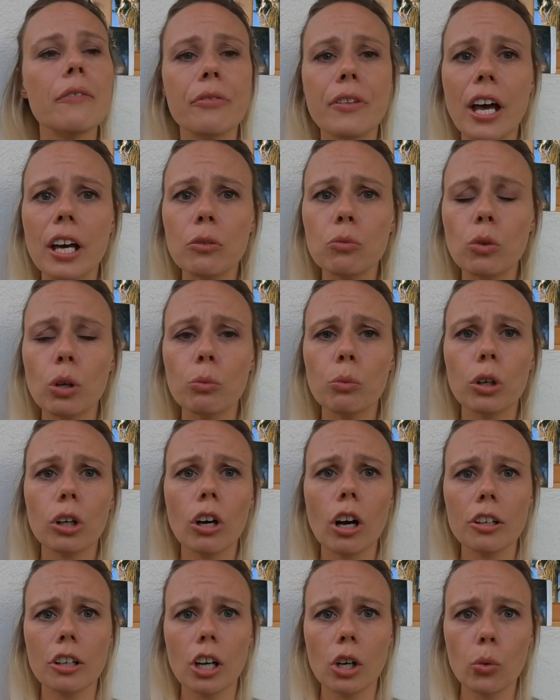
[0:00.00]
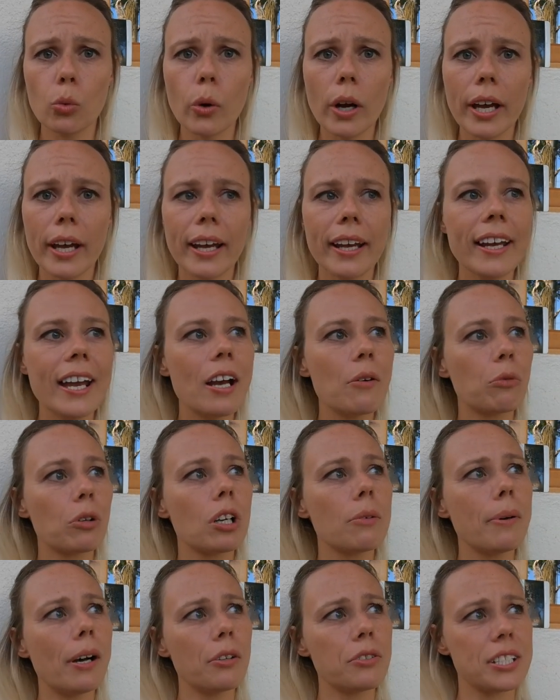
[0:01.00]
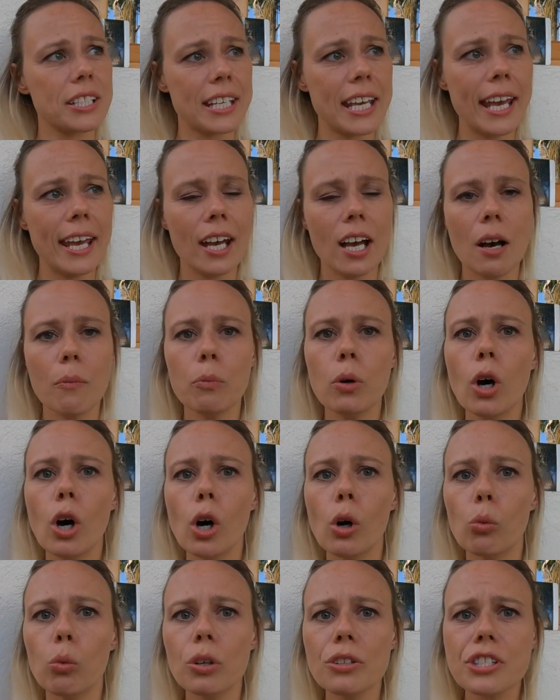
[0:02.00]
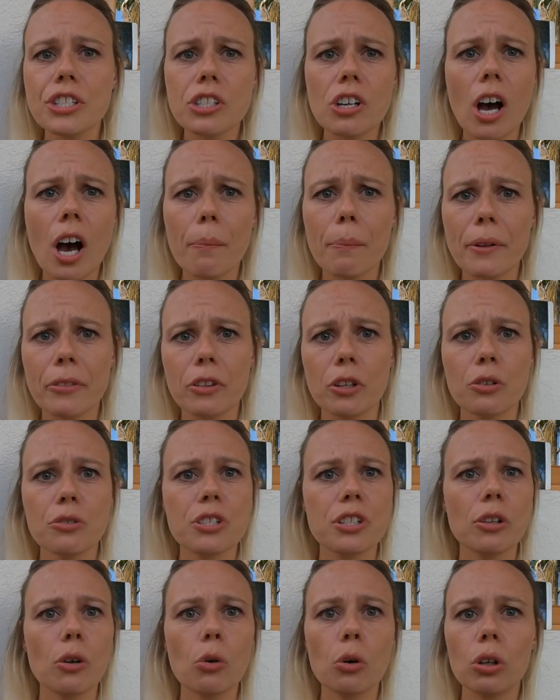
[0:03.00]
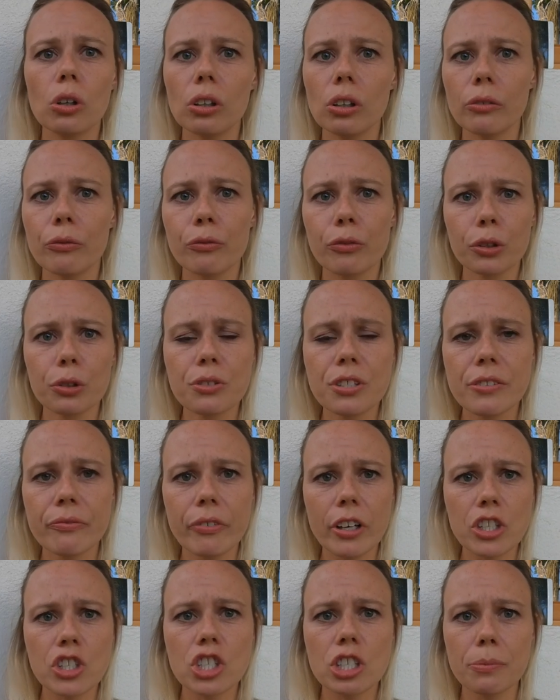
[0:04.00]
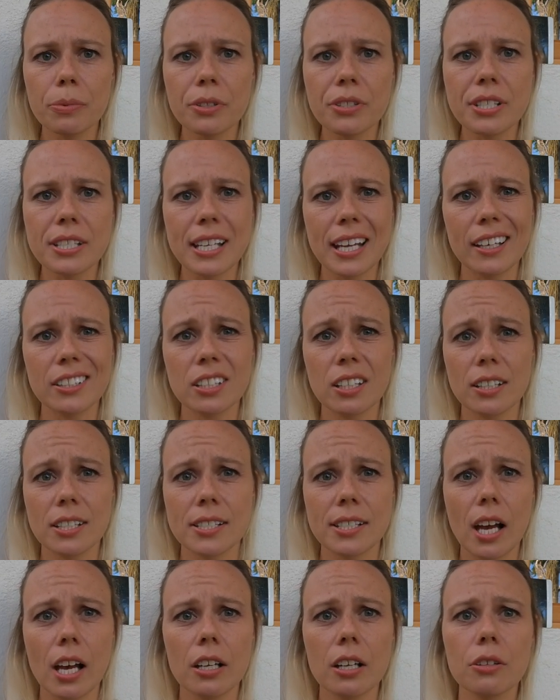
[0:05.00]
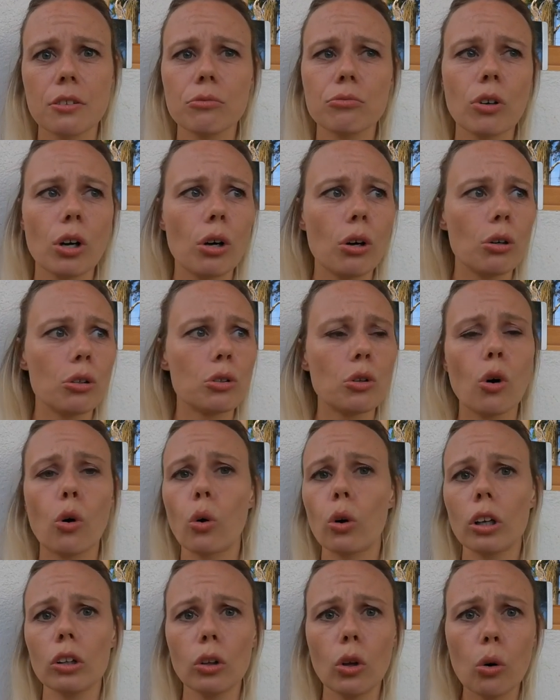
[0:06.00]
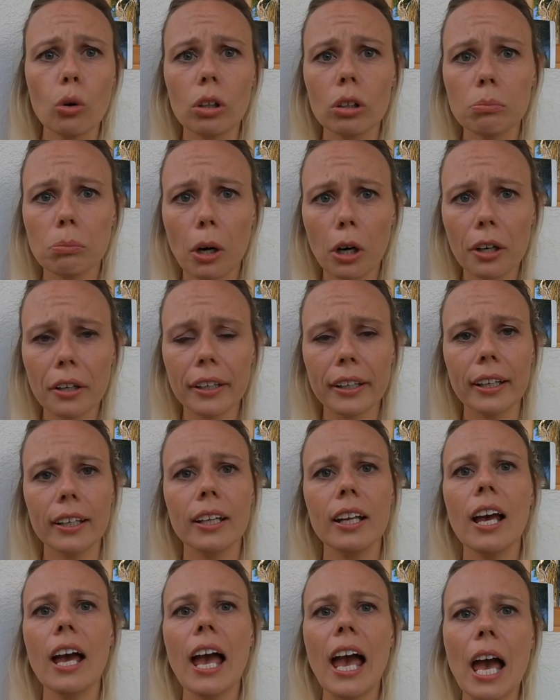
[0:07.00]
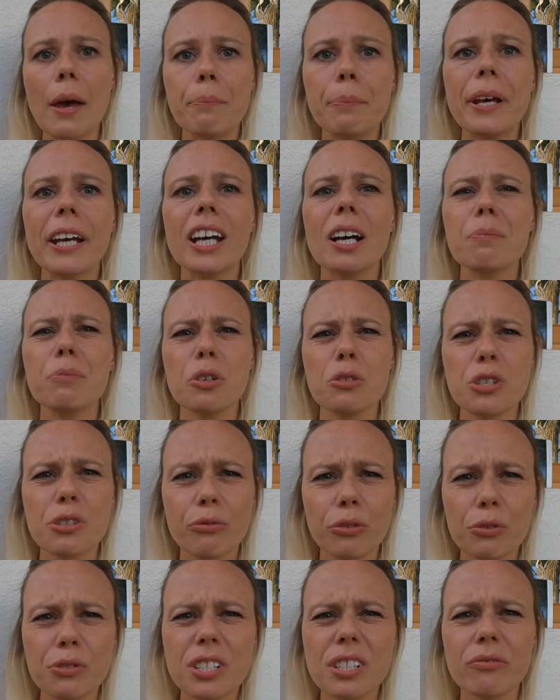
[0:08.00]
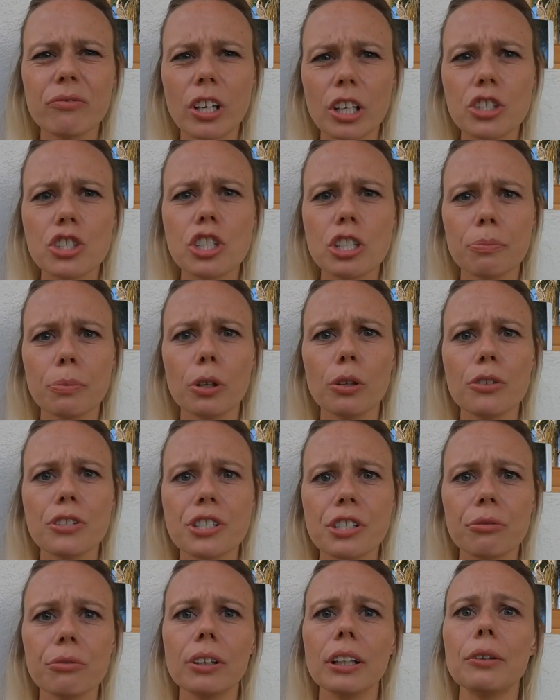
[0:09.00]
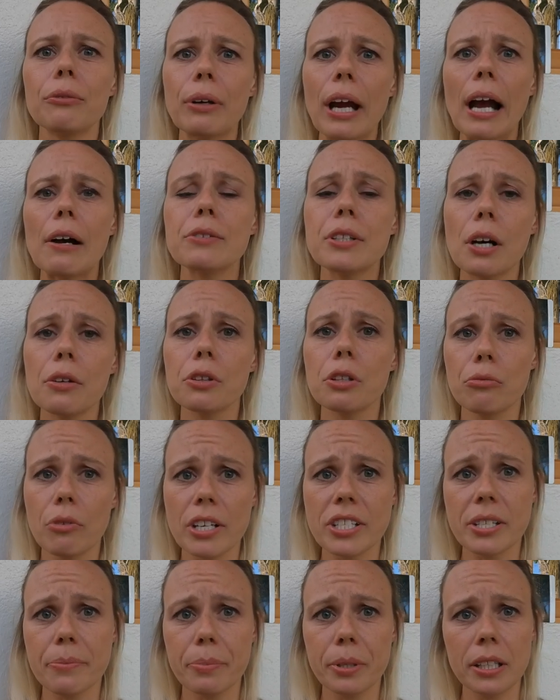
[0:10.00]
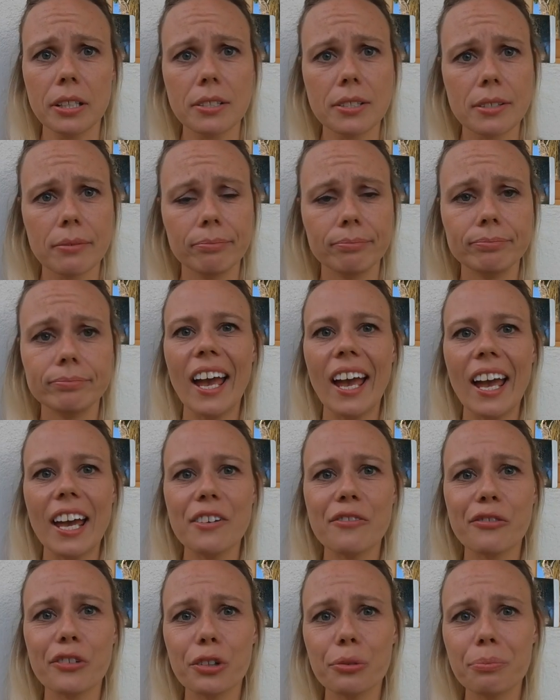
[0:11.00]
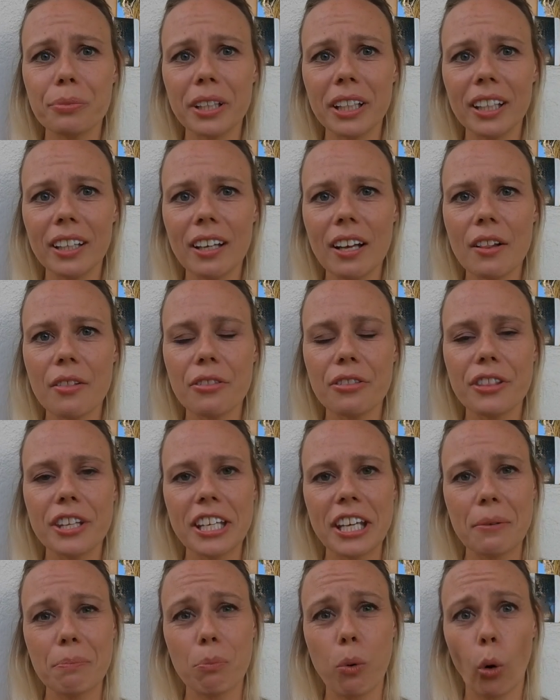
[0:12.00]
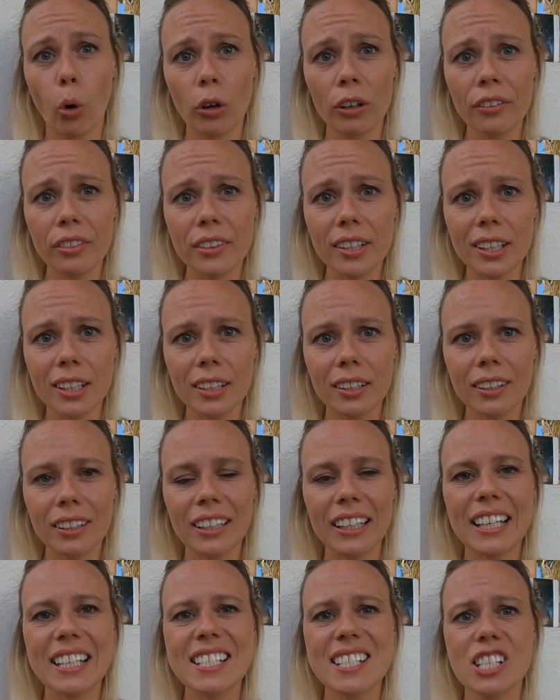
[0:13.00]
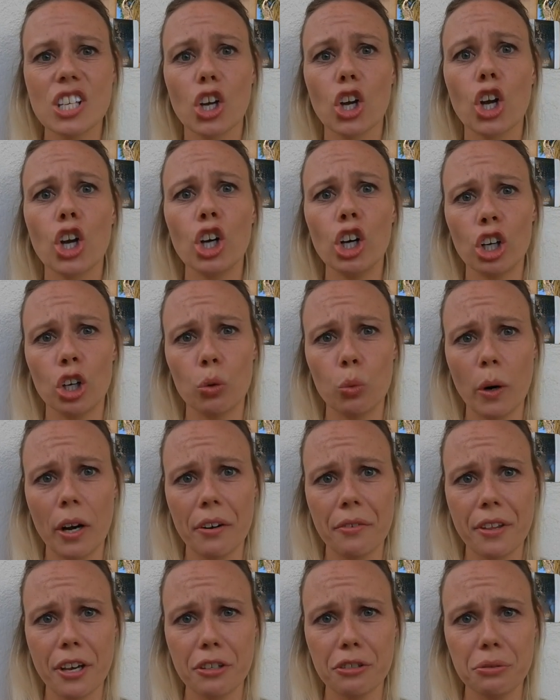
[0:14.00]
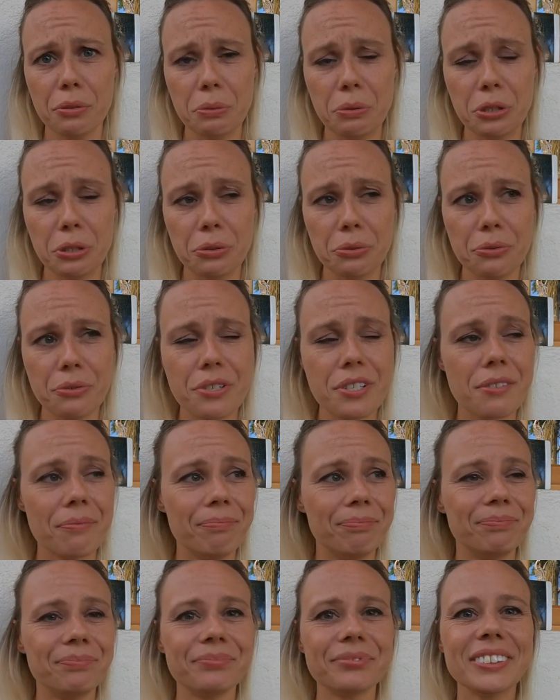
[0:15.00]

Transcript: Then when we're on our way and we're about to camp, we'll stop at those local fruits and vegetable stands on the side of the road or a local market and pick up those fruits and vegetables to really round out the recipes. And for me, the important thing is the cookware that you use.